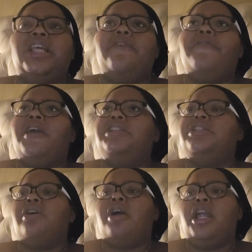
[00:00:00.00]
they
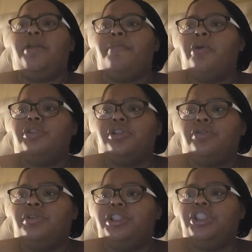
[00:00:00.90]
face are
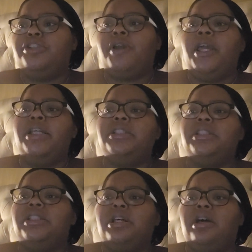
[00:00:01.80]
emotional
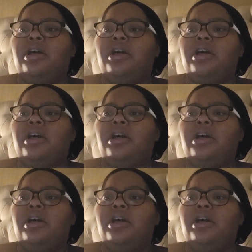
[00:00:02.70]
distress,